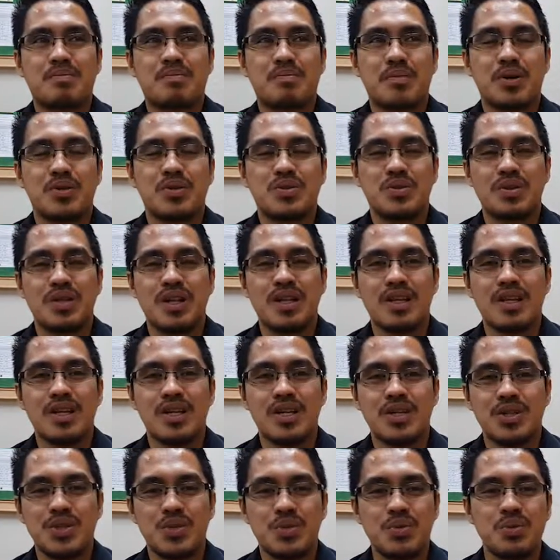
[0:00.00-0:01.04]
personal
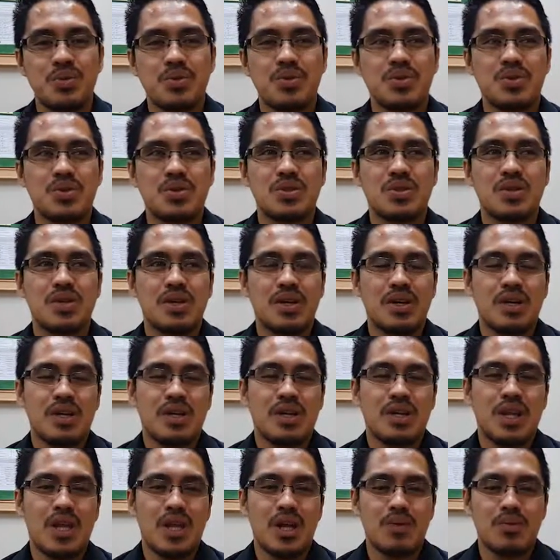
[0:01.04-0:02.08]
issues.
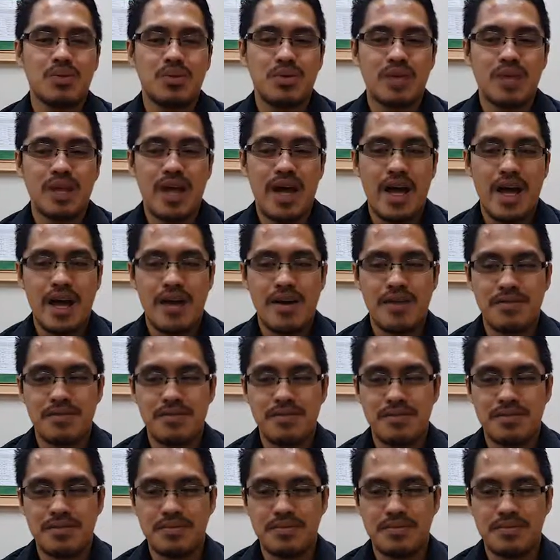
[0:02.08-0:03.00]
They would have,